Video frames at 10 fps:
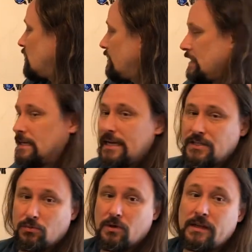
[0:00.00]
it's
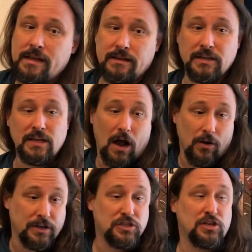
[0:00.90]
really,
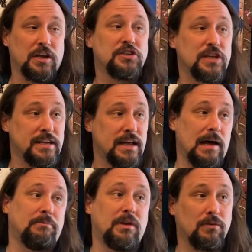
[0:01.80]
artists change, they
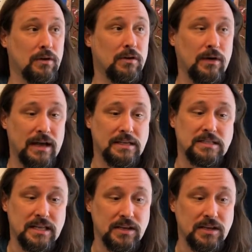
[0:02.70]
adapt, they grow as they